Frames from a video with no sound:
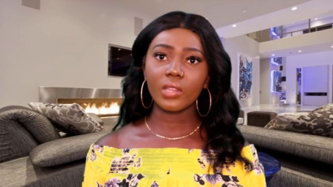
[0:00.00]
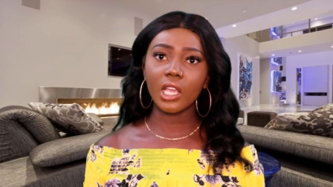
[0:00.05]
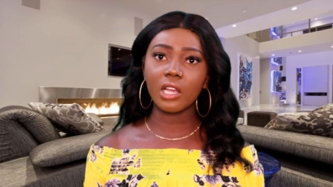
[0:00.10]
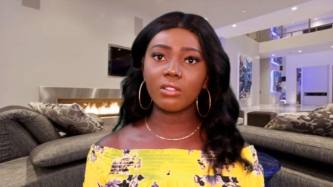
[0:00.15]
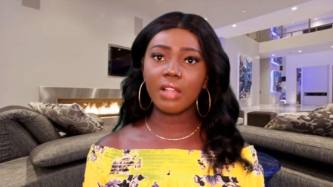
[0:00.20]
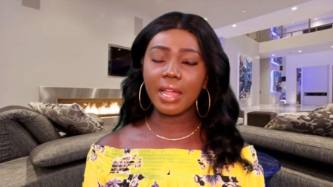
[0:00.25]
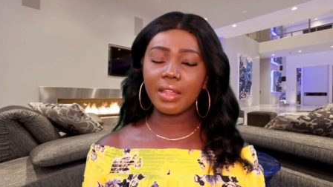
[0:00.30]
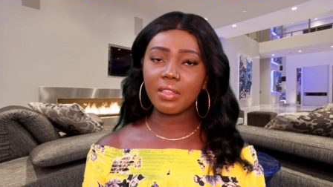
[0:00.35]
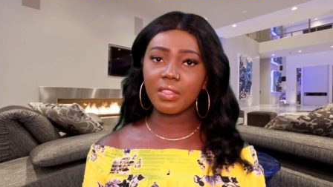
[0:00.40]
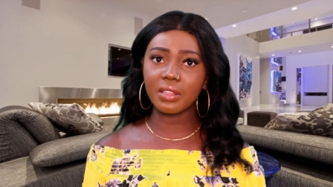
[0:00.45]
A
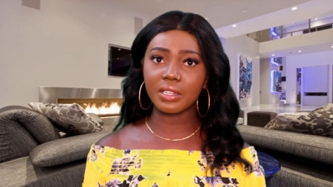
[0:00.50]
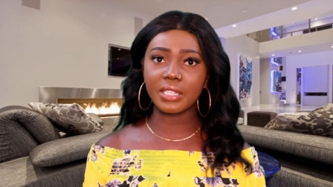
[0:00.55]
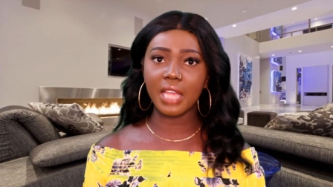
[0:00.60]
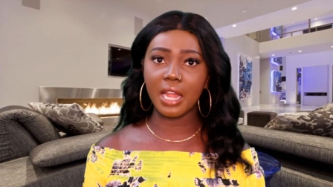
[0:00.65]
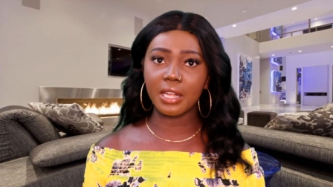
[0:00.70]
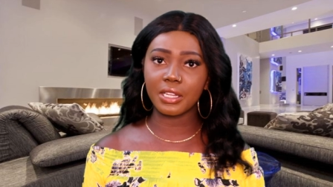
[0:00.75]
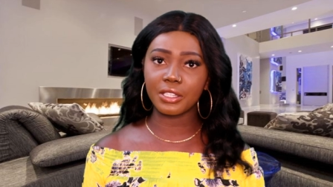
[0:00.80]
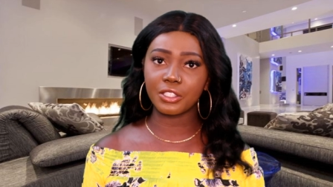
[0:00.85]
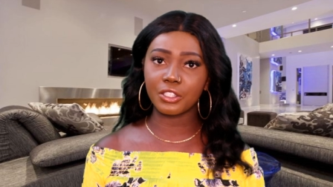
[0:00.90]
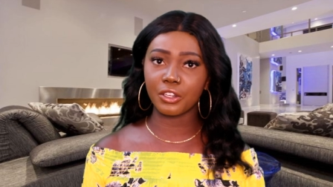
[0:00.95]
lot of the
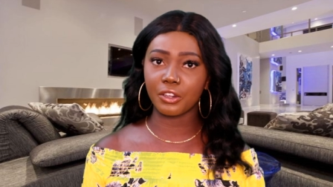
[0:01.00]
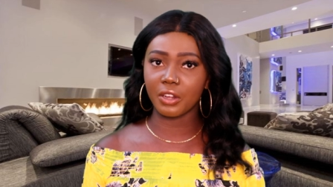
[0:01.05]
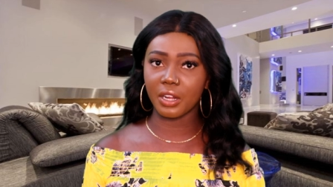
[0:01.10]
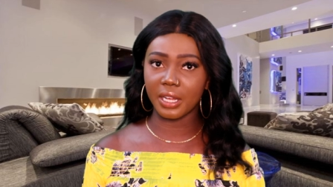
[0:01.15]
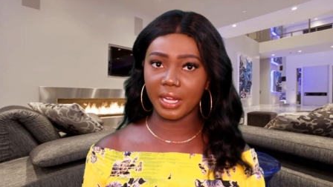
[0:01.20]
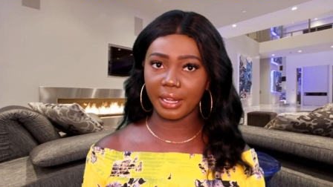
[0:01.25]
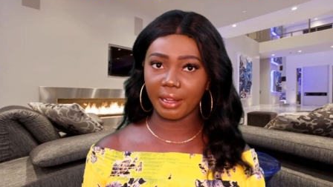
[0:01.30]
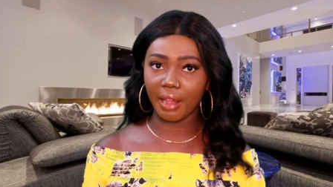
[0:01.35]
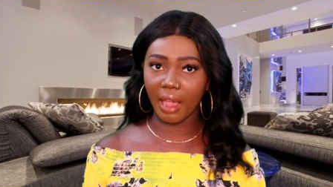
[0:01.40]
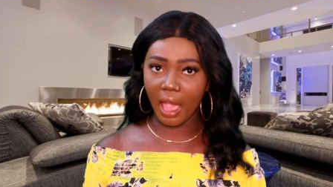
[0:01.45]
tenants you're going
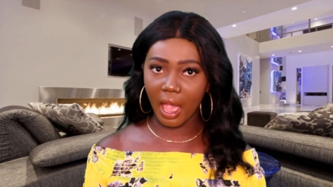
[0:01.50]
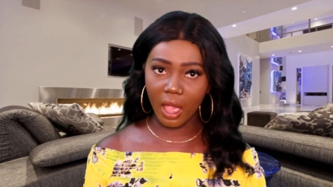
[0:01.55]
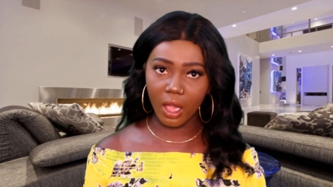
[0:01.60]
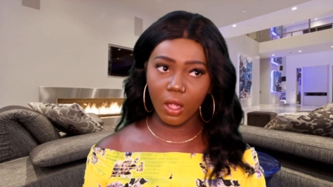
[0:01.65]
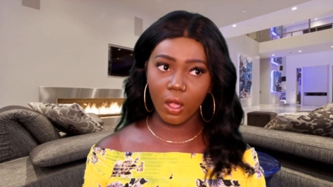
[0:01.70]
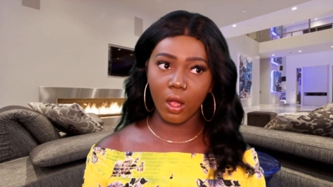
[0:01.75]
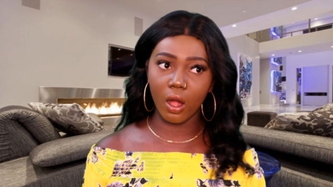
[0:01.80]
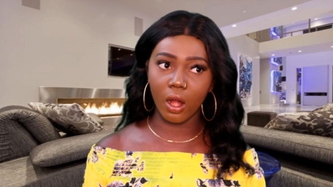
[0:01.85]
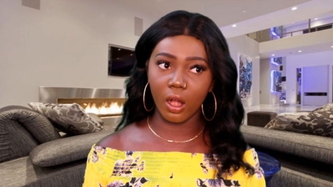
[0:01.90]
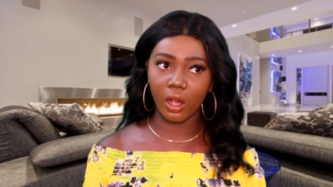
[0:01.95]
to
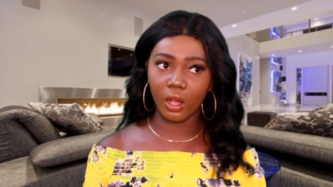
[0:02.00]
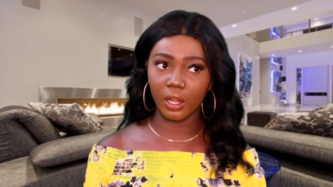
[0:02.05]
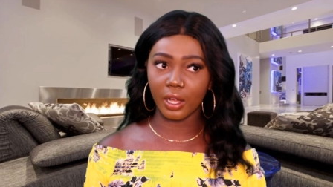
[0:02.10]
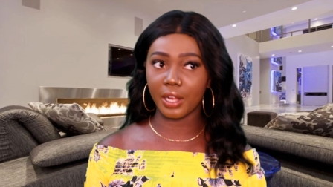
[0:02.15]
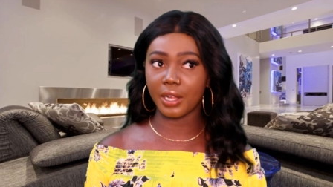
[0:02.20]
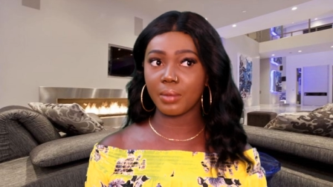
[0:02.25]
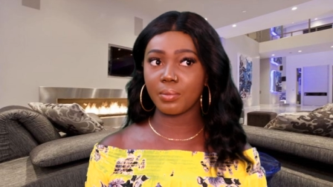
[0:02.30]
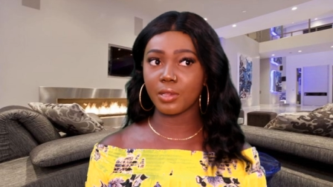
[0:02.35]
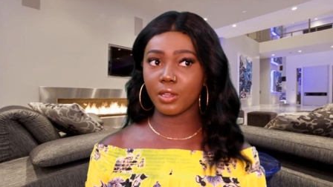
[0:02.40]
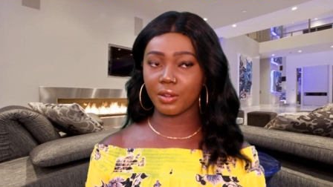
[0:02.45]
get are
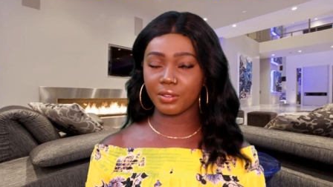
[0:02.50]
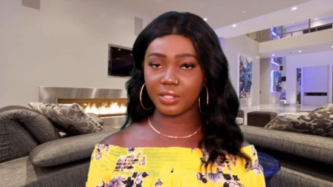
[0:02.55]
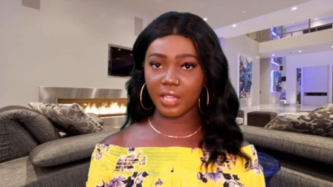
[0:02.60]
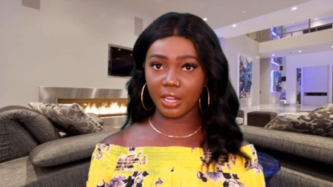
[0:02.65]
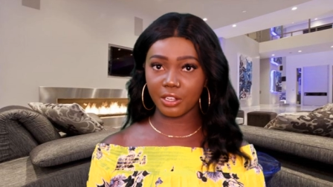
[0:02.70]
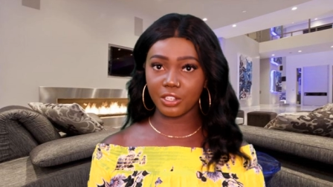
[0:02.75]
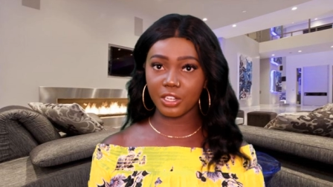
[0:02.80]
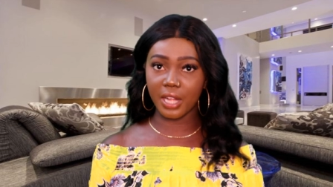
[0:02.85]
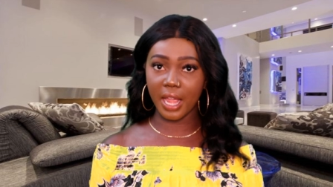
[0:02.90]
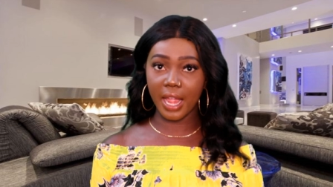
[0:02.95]
going to be on
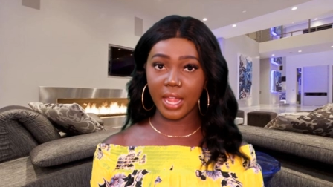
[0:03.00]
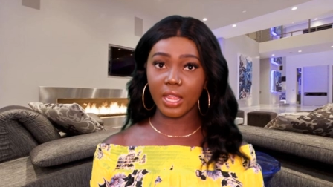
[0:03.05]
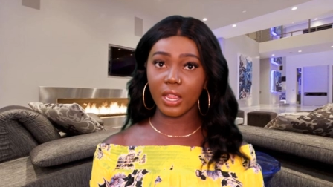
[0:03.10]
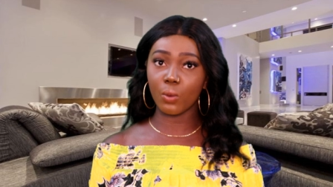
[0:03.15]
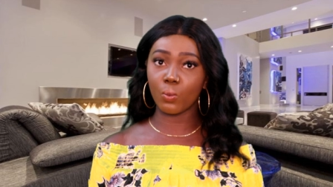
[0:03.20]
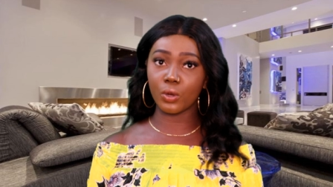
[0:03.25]
Section eight,